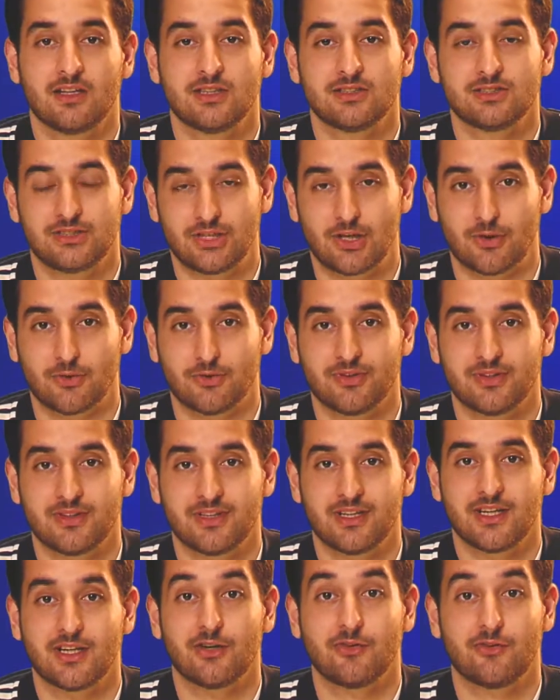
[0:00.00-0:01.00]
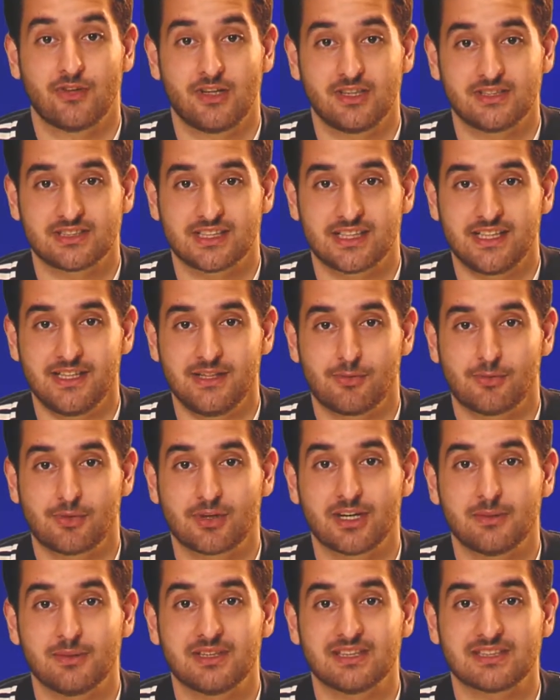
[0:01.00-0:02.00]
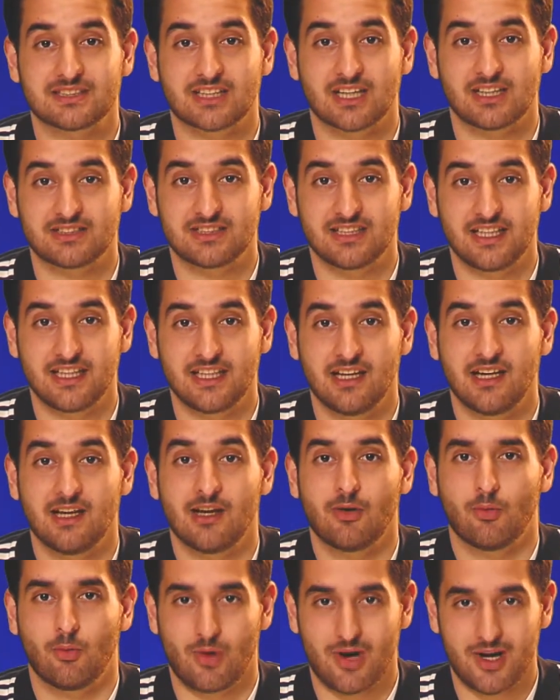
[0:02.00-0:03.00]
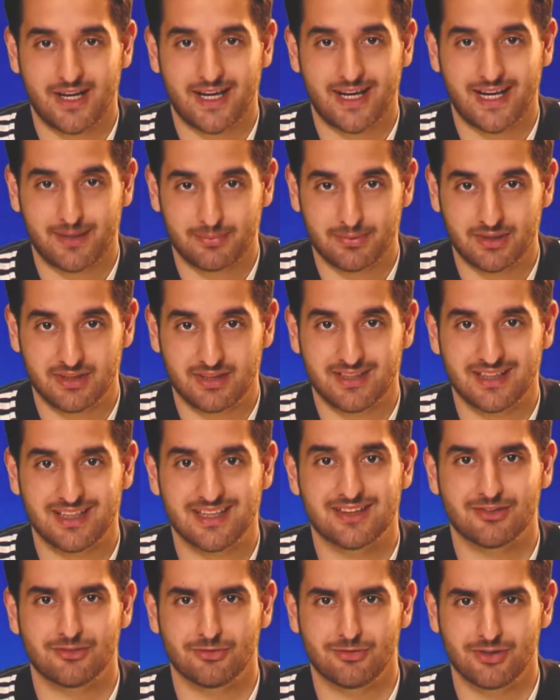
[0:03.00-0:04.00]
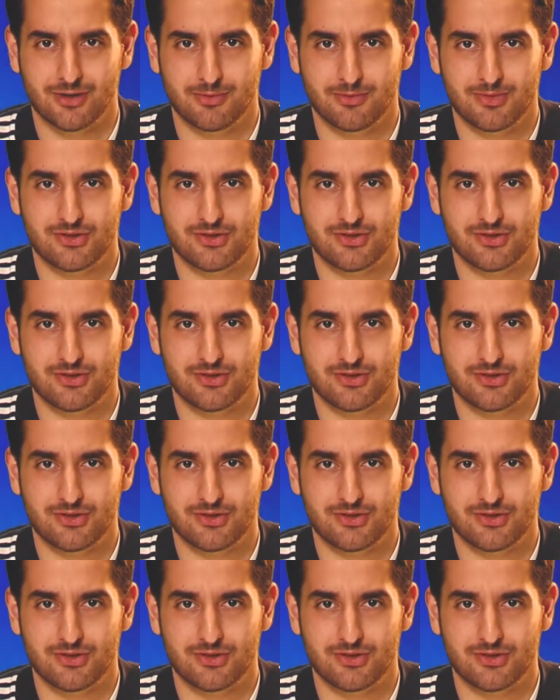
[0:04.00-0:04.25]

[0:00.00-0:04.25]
So, firstly, we're going to be discussing what happened in the Real